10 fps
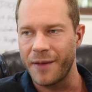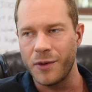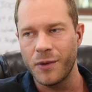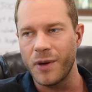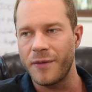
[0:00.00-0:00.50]
If
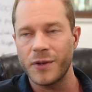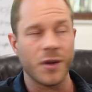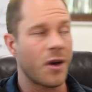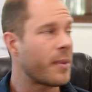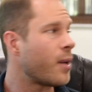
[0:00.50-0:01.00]
you if you
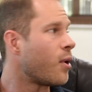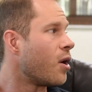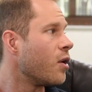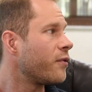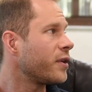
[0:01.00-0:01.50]
saw my
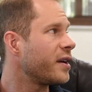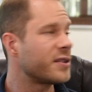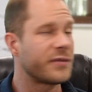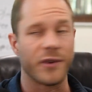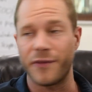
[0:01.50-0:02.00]
wall over here, it's
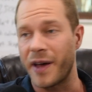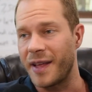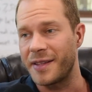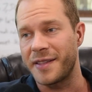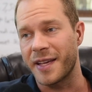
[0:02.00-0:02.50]
full of
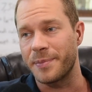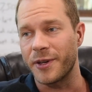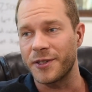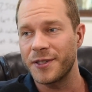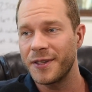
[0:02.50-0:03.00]
finance
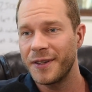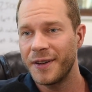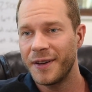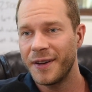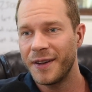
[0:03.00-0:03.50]
textbooks.
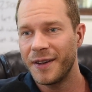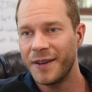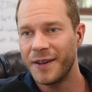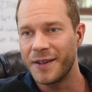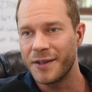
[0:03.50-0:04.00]

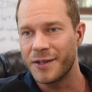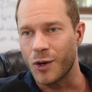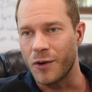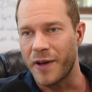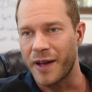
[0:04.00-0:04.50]
So
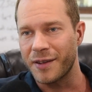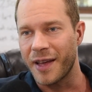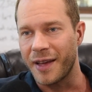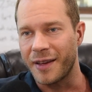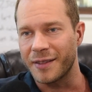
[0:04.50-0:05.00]
if I could
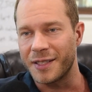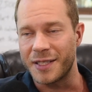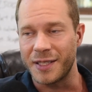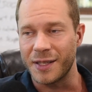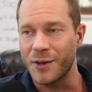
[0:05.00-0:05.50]
like
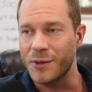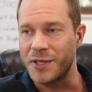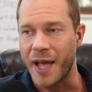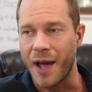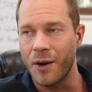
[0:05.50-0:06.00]
distill those
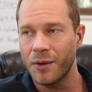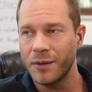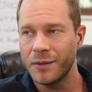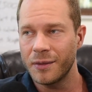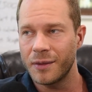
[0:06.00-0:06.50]

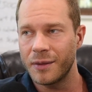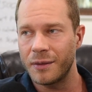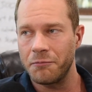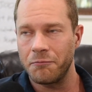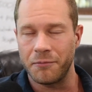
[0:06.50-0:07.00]
down,
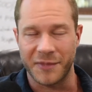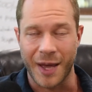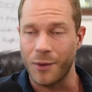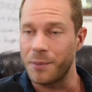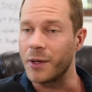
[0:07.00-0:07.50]

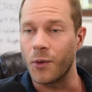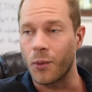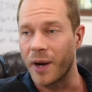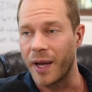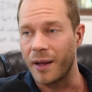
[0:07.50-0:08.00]
that would be
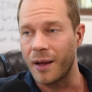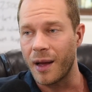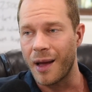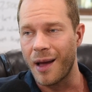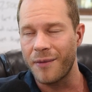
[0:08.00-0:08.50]
great.
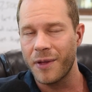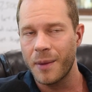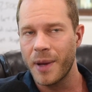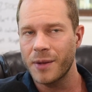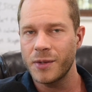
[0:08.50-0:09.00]
I, have thought
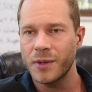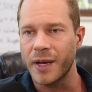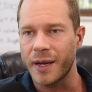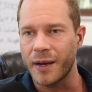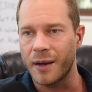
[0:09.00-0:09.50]
about doing
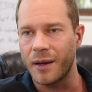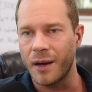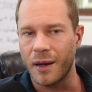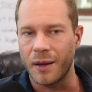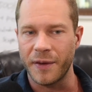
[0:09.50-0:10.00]
like a,
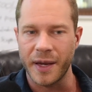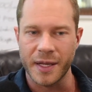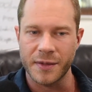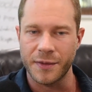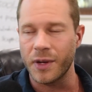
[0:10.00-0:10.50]
a
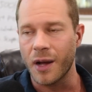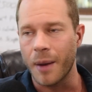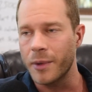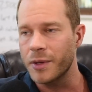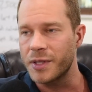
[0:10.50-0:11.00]
finance for
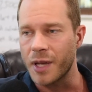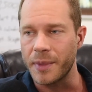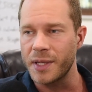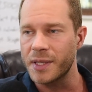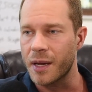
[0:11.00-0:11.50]
e-commerce
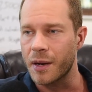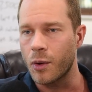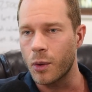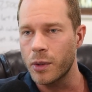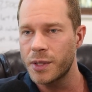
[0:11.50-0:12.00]
dummies kind of
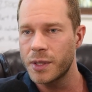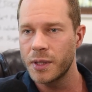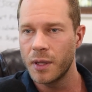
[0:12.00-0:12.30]
course.